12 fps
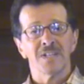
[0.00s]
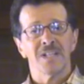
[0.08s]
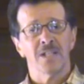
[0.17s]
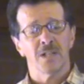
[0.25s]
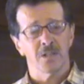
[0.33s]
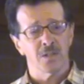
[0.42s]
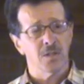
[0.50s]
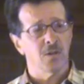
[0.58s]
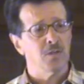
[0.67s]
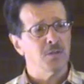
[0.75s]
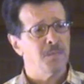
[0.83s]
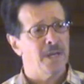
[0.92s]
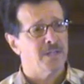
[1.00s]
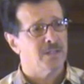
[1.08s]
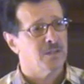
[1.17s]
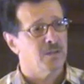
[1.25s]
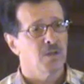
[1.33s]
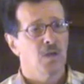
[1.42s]
and then the
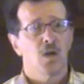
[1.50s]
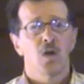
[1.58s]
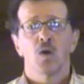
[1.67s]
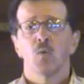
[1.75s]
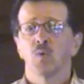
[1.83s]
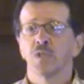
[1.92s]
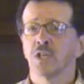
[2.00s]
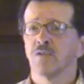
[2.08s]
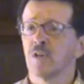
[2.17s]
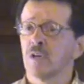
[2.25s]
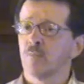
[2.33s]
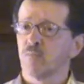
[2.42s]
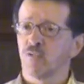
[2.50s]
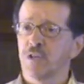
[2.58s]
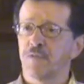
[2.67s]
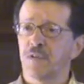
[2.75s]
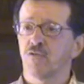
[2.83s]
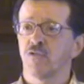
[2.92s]
Toastmaster would give a
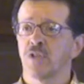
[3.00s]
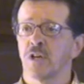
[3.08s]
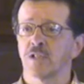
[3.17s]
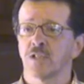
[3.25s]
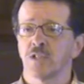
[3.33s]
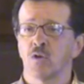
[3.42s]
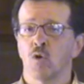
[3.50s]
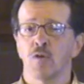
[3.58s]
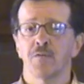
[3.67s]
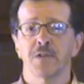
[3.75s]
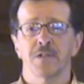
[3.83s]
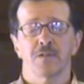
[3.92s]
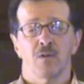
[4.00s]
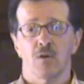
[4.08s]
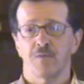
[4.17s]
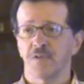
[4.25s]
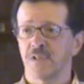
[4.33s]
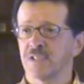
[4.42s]
brief introduction.
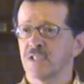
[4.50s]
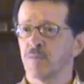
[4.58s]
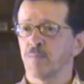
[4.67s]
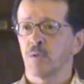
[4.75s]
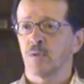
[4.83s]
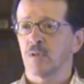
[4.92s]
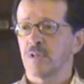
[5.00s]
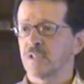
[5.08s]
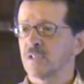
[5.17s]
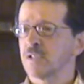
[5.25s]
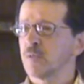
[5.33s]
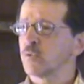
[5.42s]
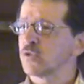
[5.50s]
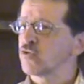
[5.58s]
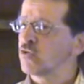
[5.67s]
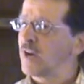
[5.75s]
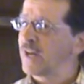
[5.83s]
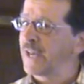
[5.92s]
Often it's a simple
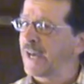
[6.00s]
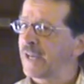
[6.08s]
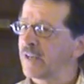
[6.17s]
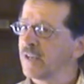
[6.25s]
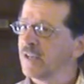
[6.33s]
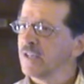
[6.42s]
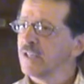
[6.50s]
triad.